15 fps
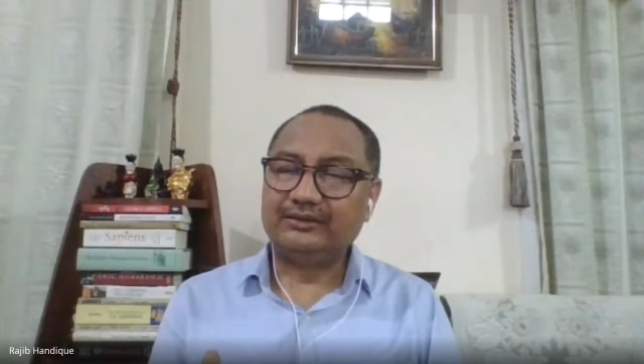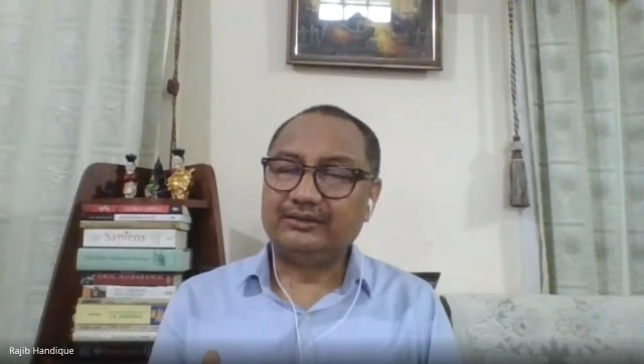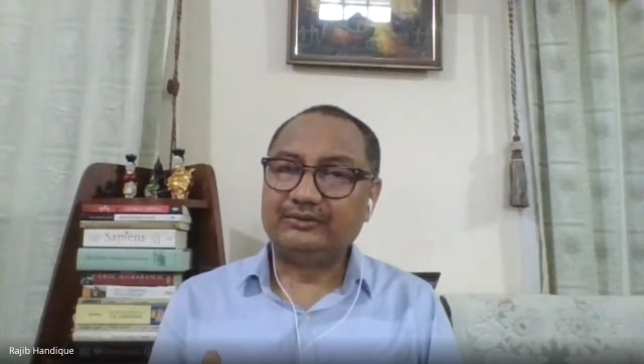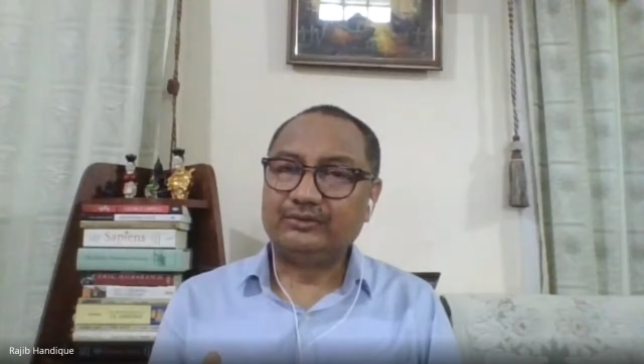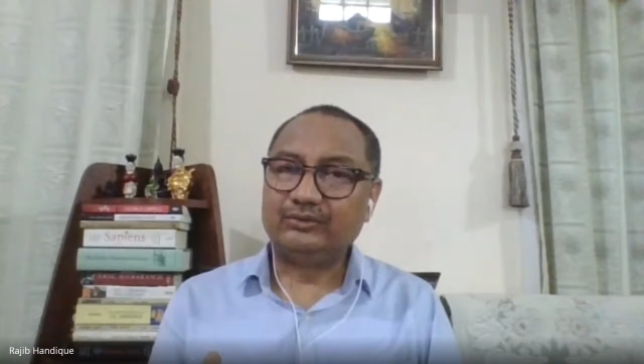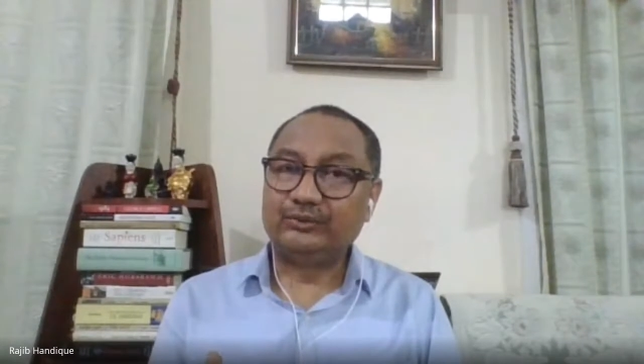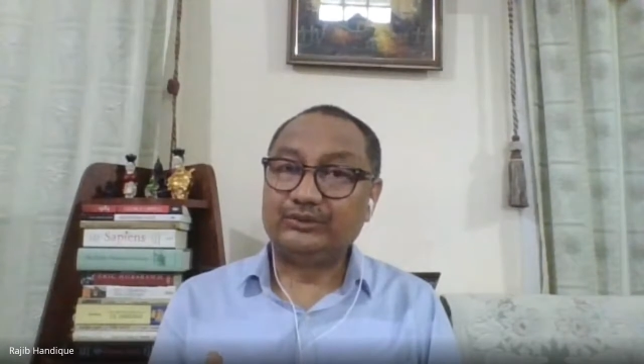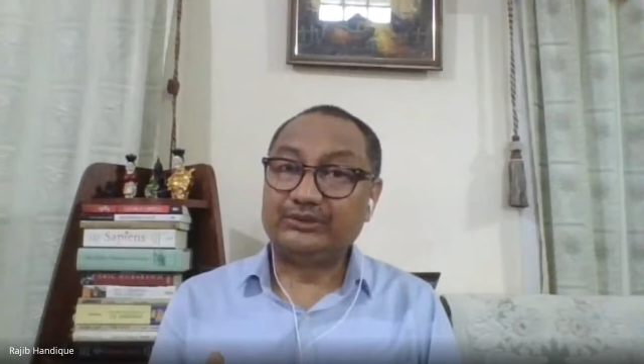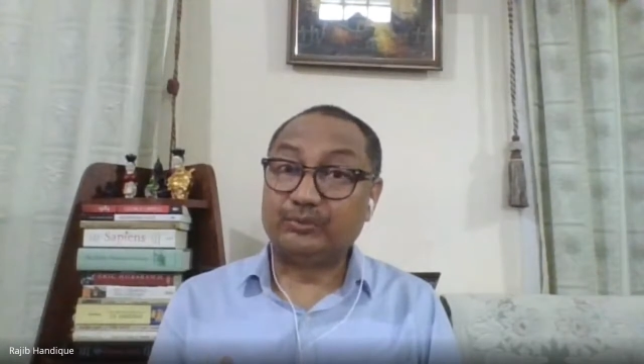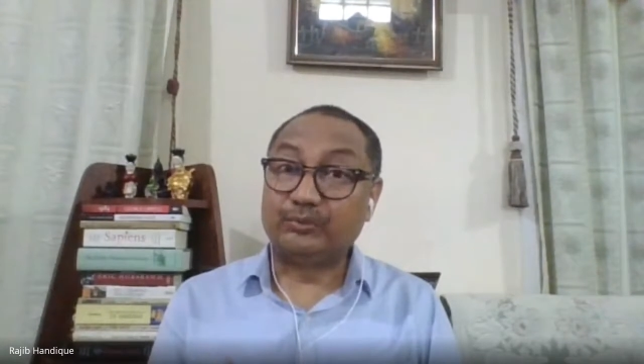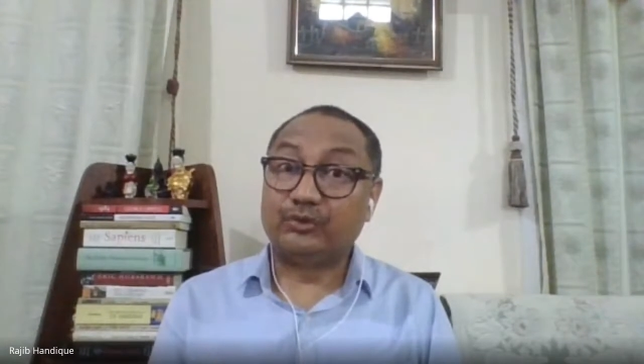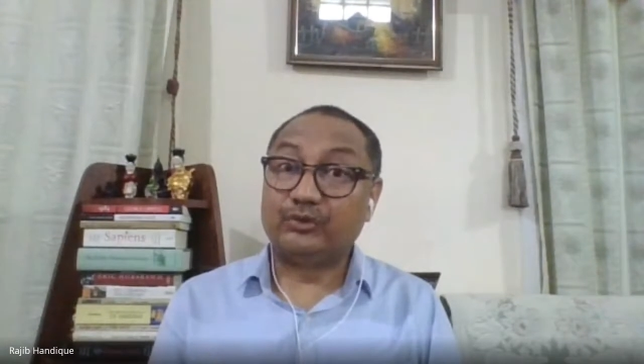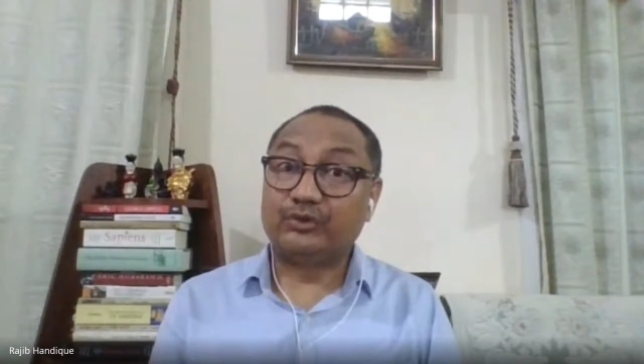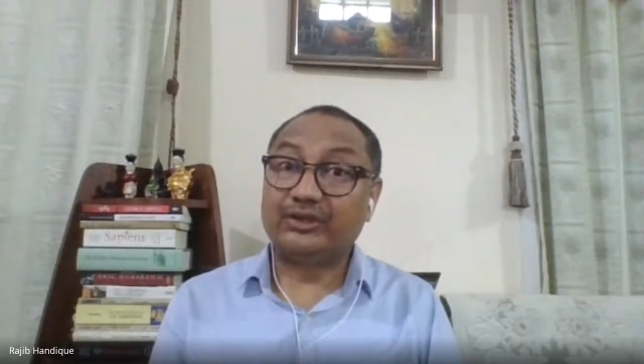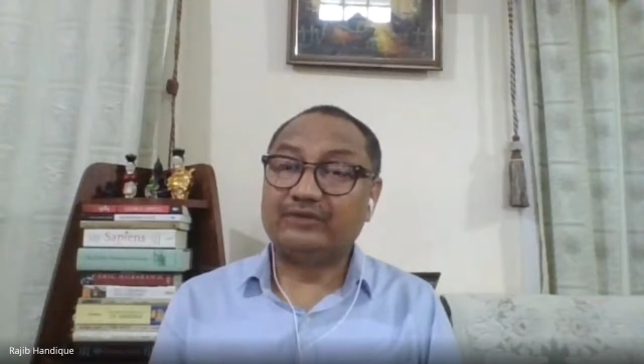you know, with a
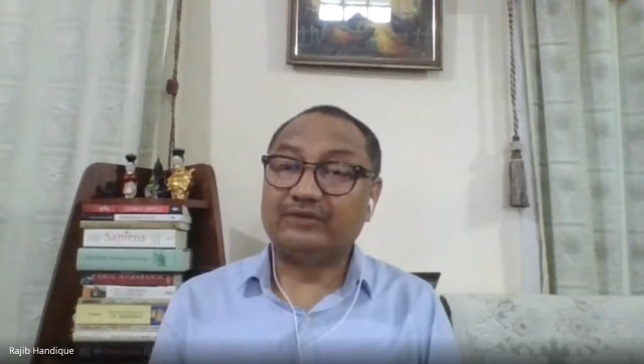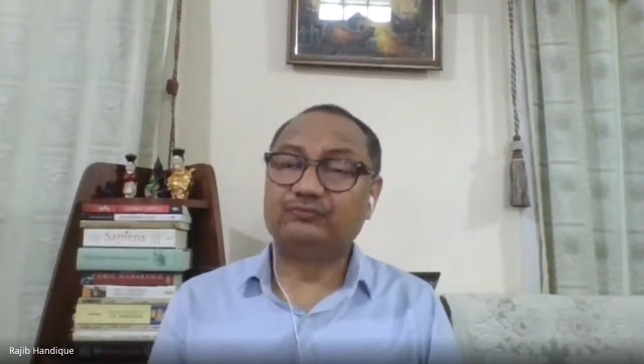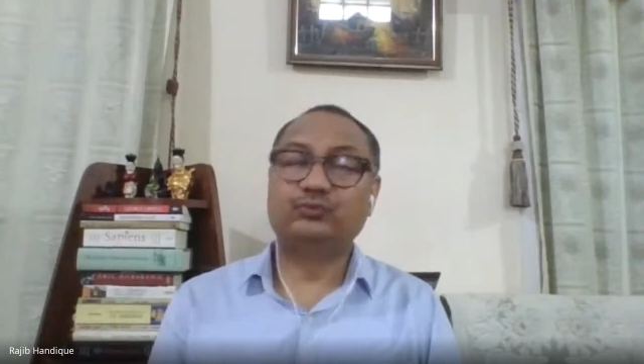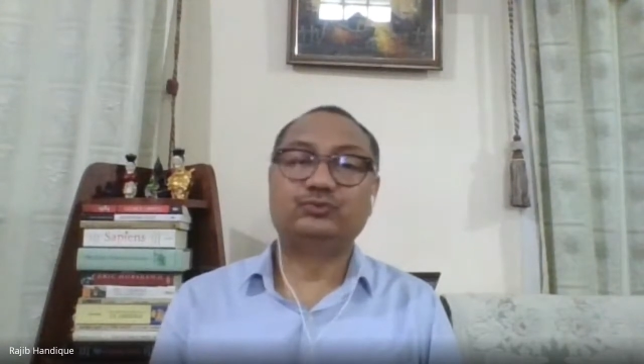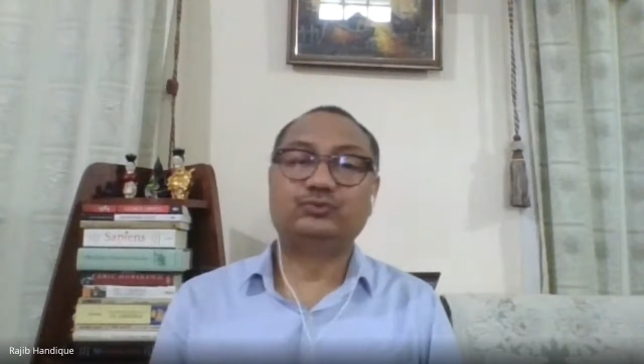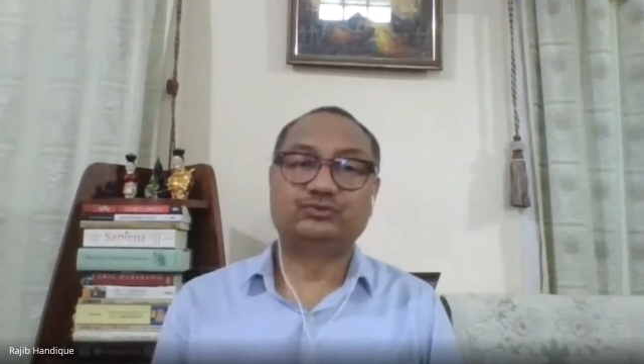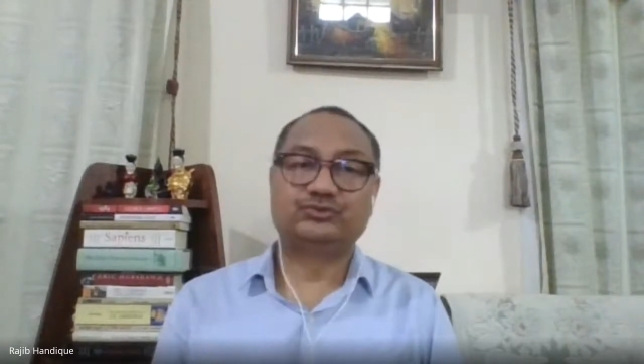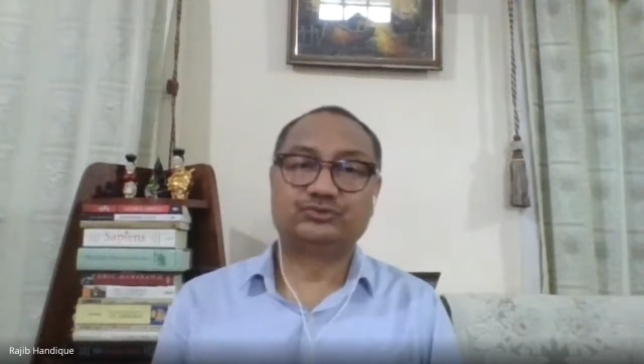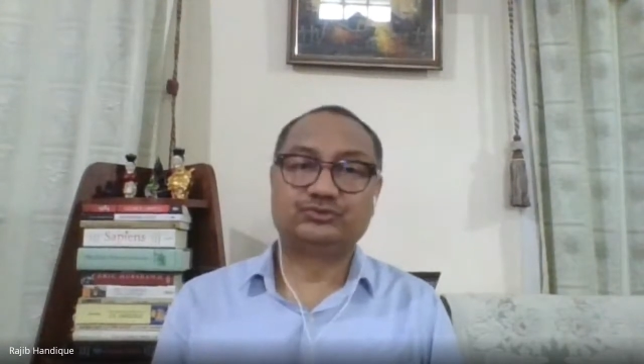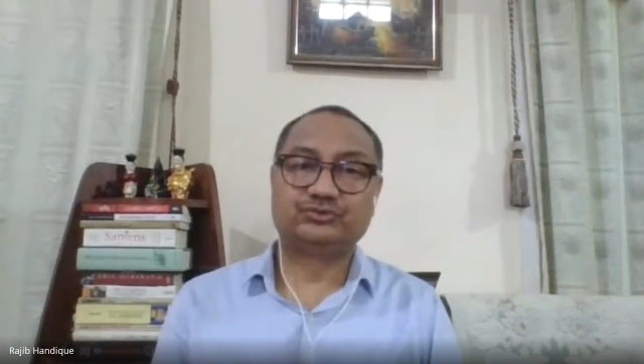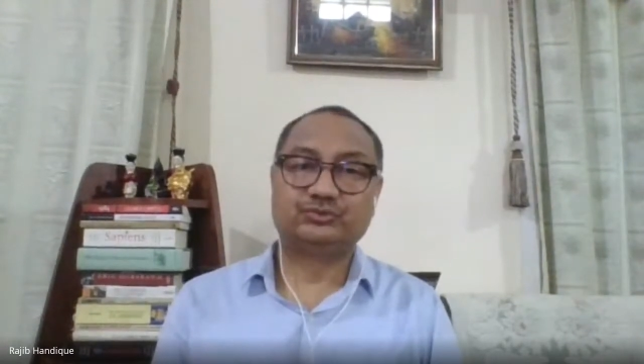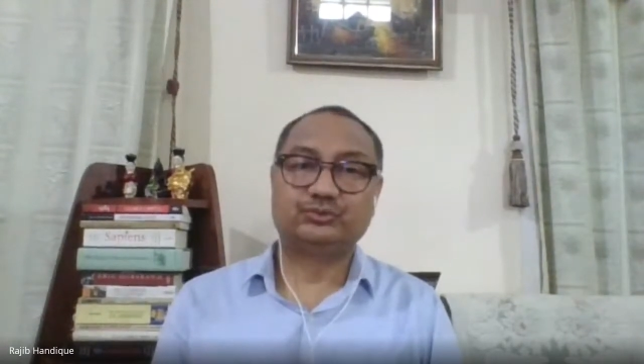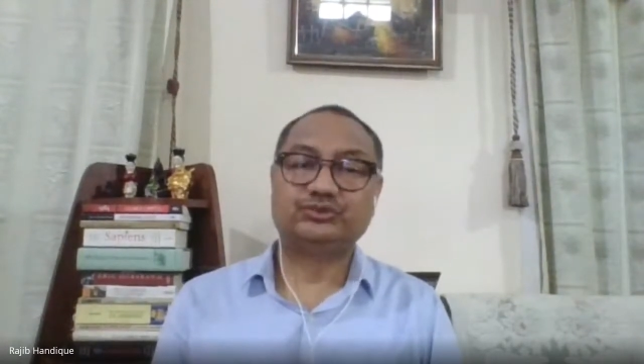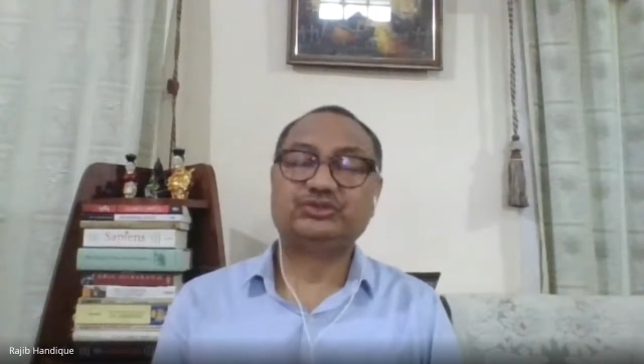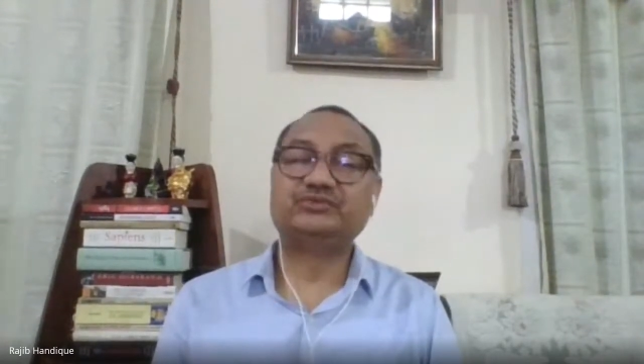moral
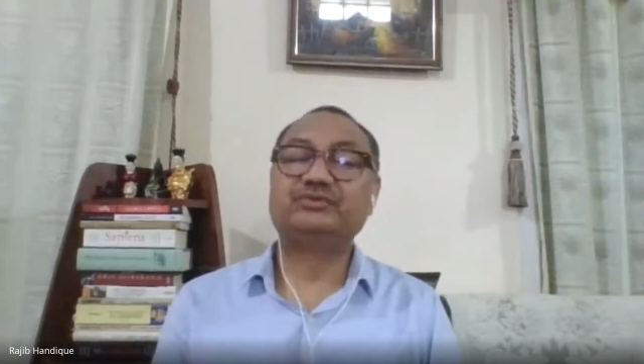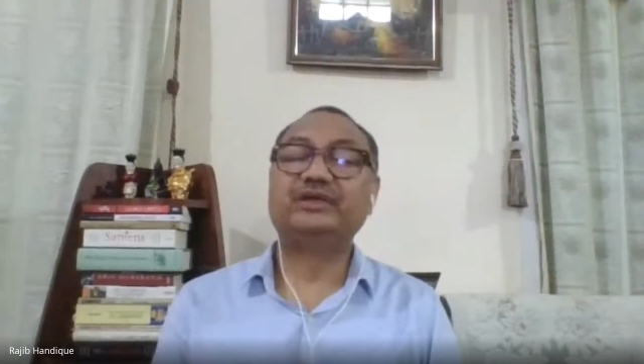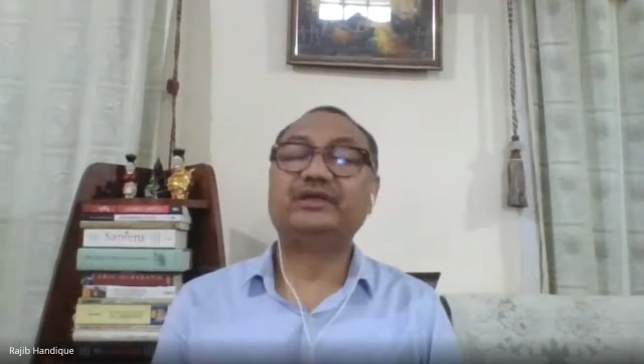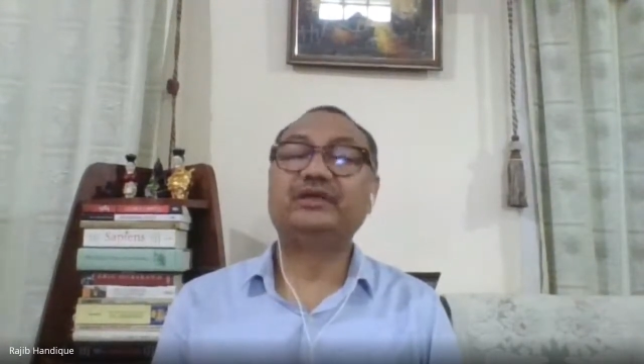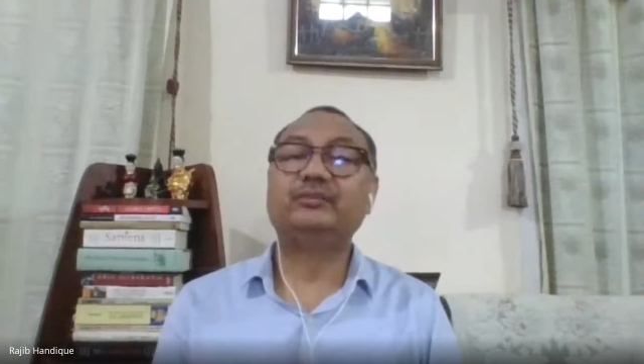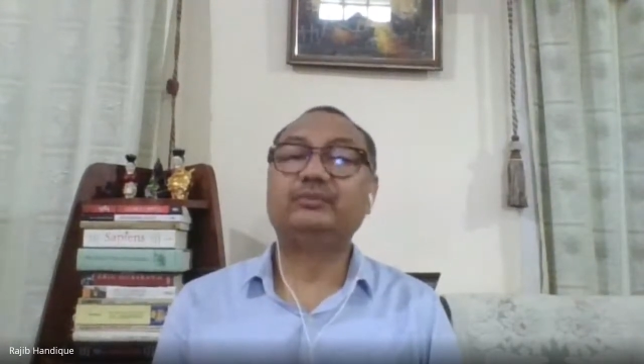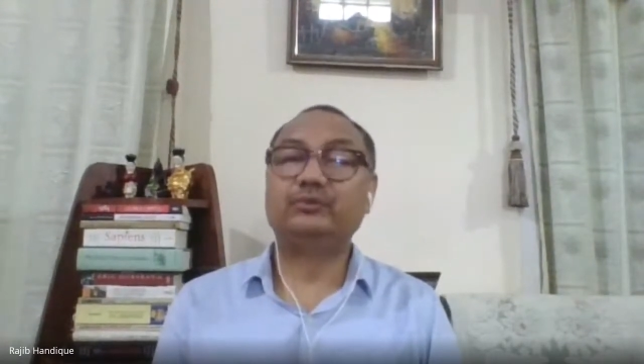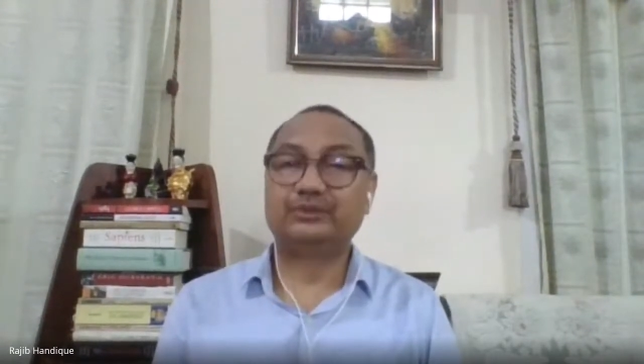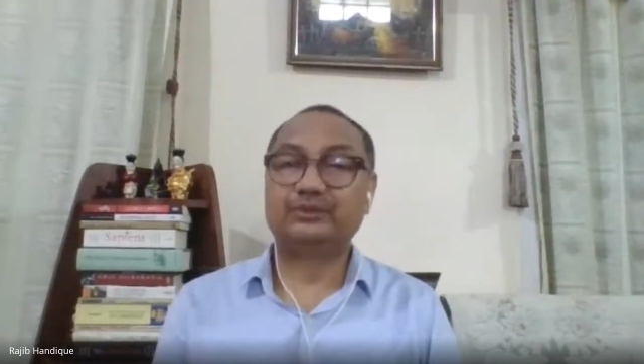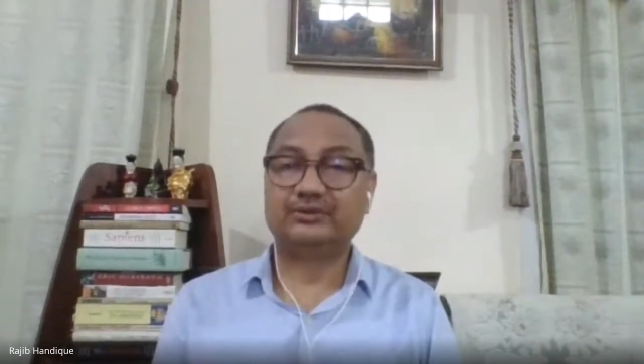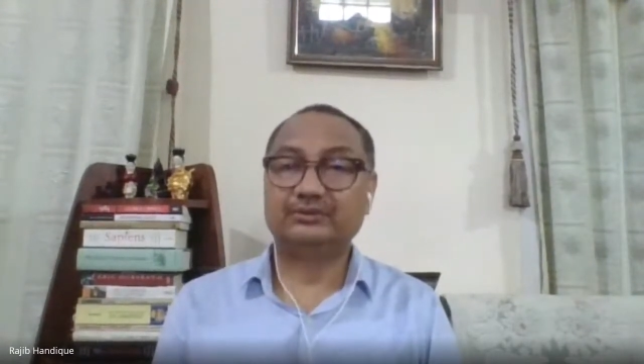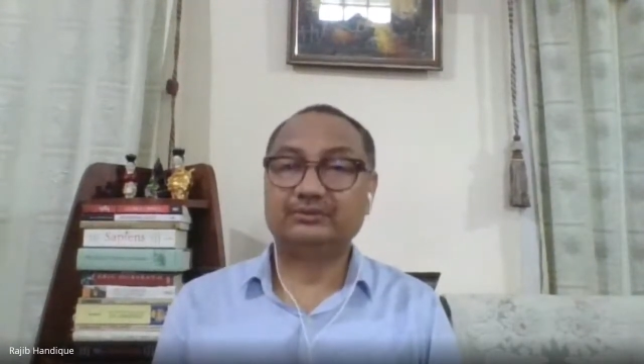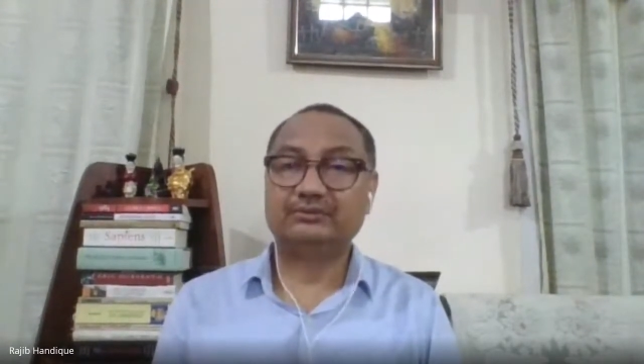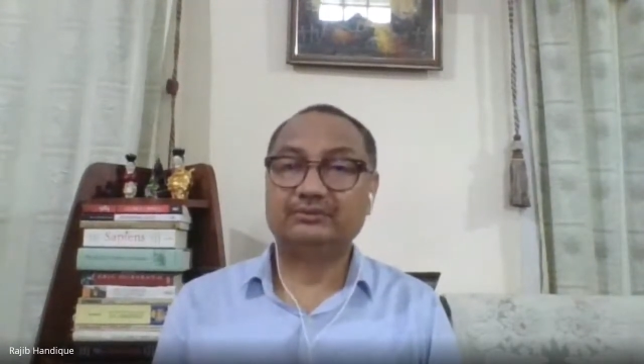force, which is very important.